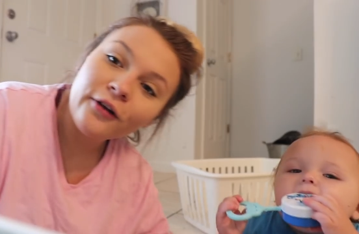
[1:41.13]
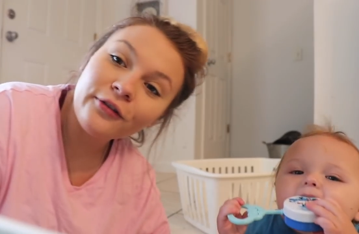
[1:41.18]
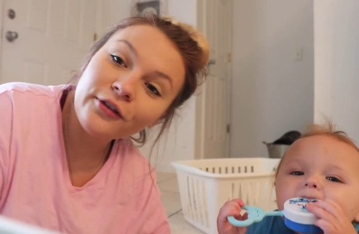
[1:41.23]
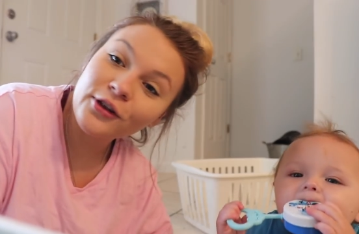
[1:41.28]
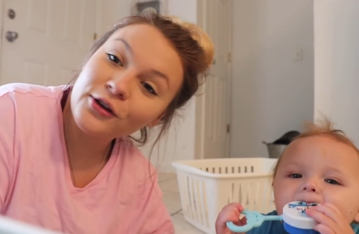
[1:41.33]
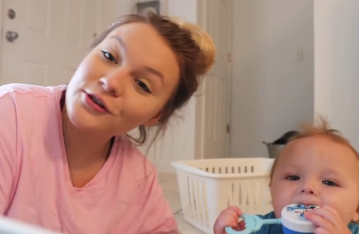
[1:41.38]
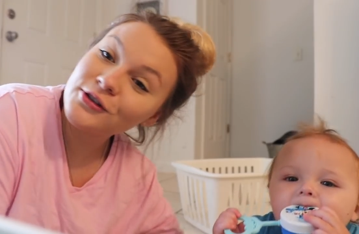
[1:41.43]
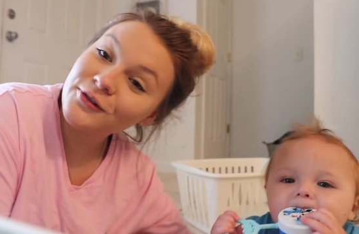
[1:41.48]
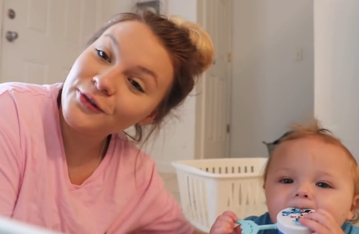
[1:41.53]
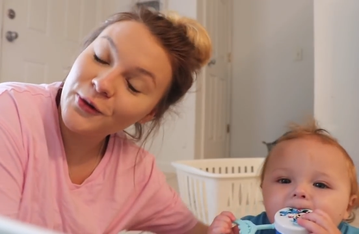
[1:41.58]
Speaker 1: For
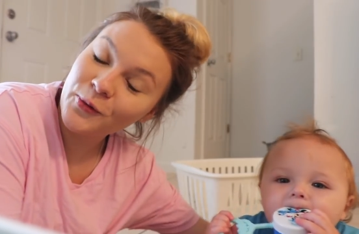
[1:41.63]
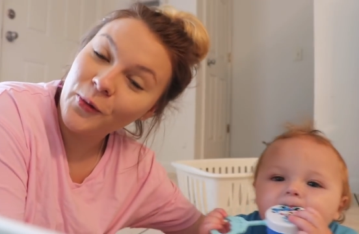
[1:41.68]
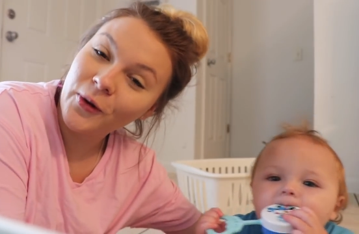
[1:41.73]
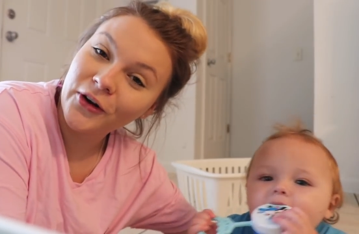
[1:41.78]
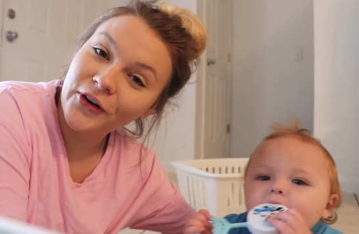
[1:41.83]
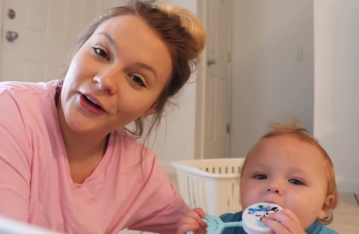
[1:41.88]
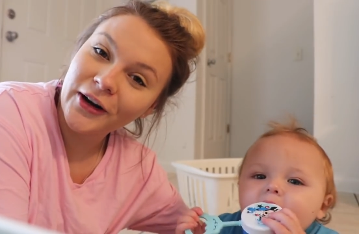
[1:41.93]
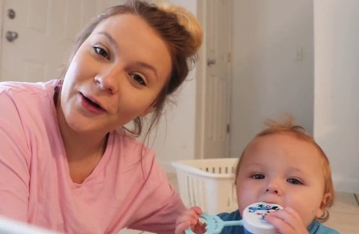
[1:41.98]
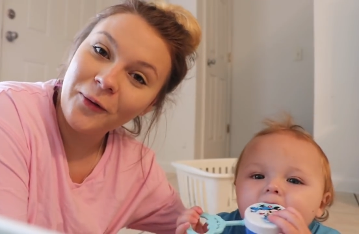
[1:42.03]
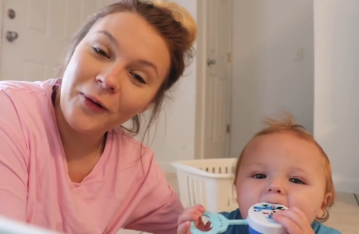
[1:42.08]
those of you
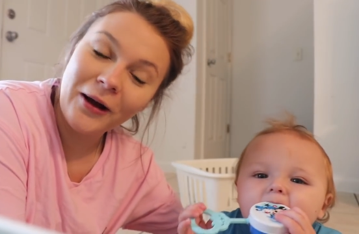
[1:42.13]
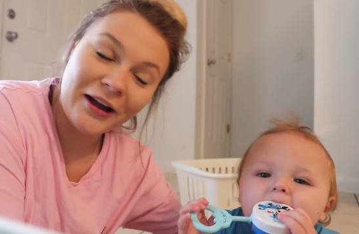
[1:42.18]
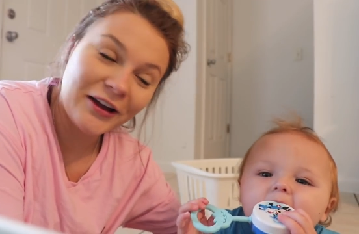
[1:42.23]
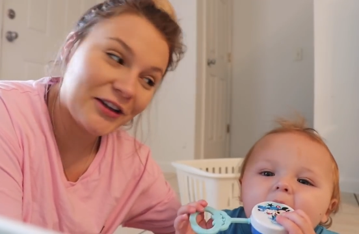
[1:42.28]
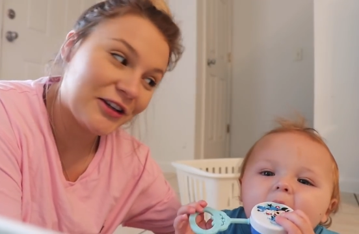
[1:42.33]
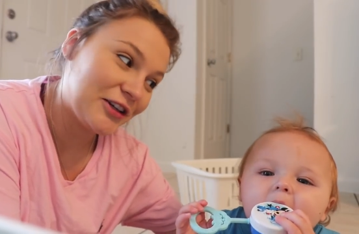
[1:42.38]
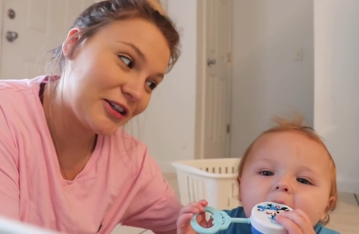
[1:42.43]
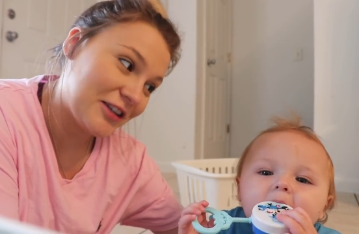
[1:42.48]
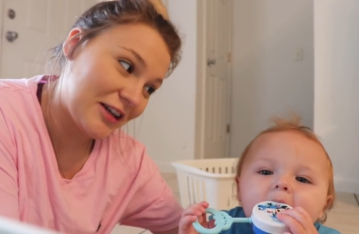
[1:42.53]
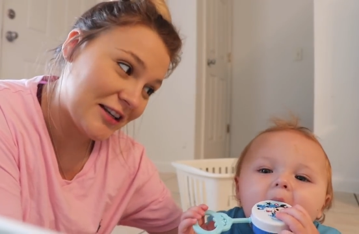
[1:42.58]
wondering,
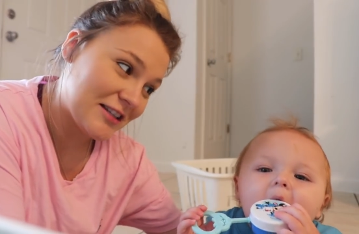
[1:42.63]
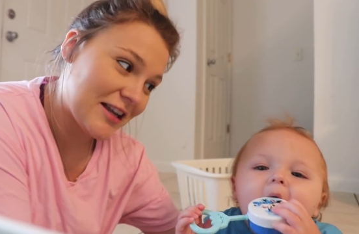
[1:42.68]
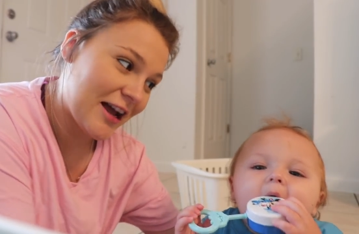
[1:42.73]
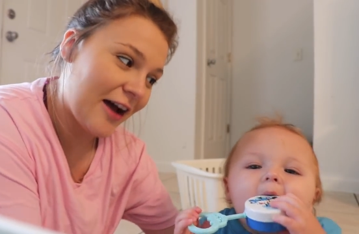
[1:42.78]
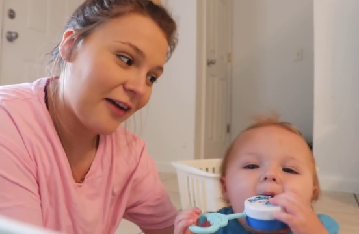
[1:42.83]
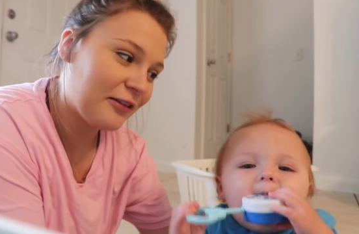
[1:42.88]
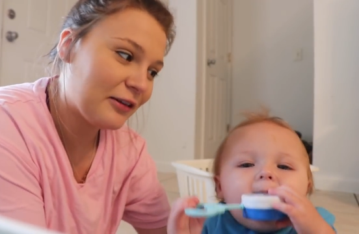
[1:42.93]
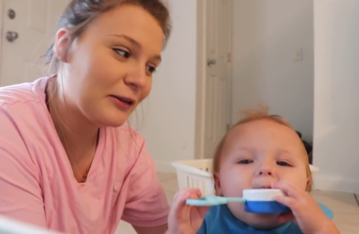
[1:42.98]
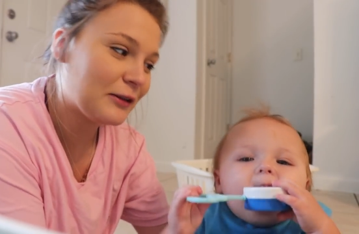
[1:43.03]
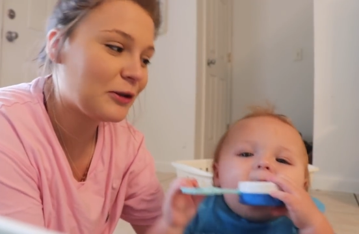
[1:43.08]
Wilder does have a